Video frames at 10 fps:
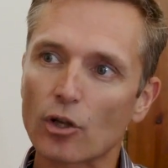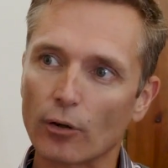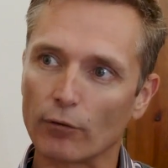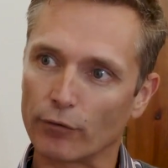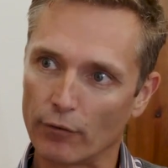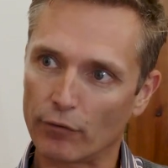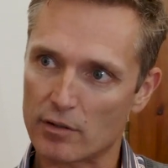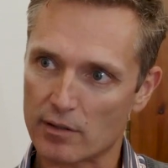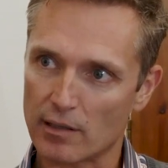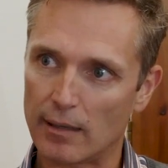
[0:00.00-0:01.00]
turn for the
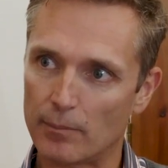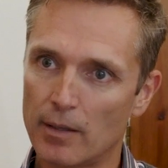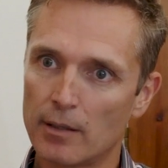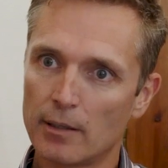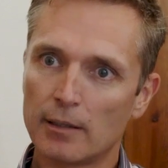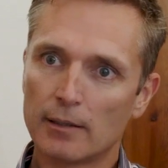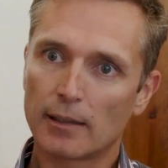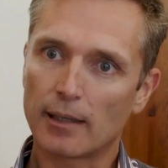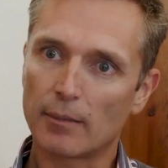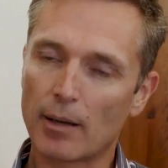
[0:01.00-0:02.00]
first time
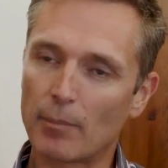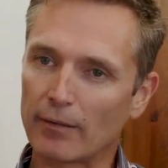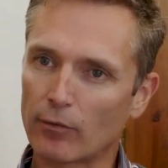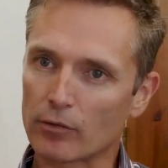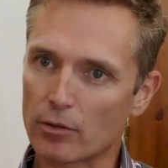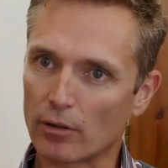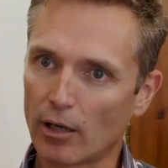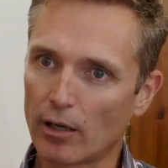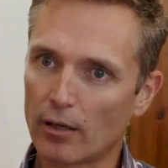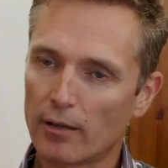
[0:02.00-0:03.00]
a month or two
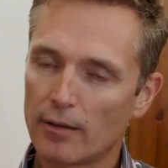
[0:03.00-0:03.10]
ago.